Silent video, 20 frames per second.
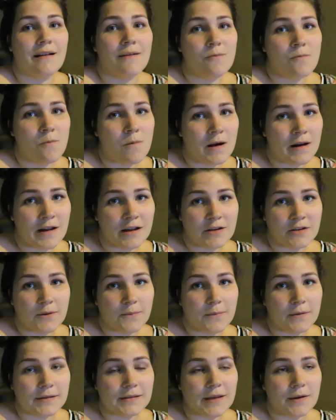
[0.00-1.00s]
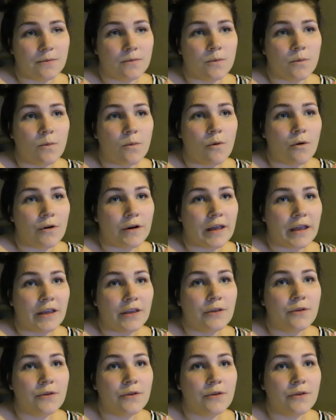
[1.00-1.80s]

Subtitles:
100% rewarding.